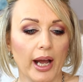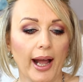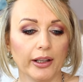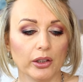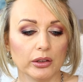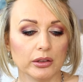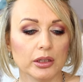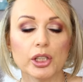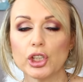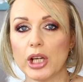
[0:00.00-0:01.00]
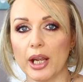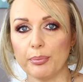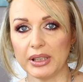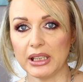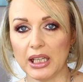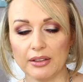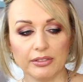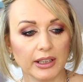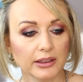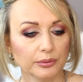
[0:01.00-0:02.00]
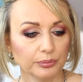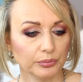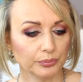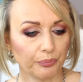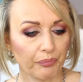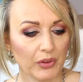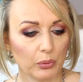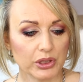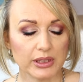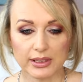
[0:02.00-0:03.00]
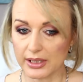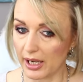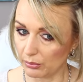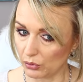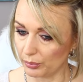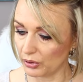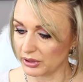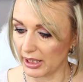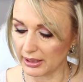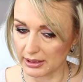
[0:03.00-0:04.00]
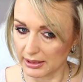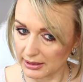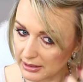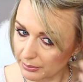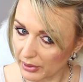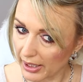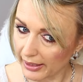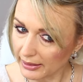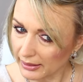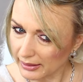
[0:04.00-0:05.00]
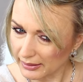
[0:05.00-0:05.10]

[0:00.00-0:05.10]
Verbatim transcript: Iron Shape 11, which is thermal protecting spray.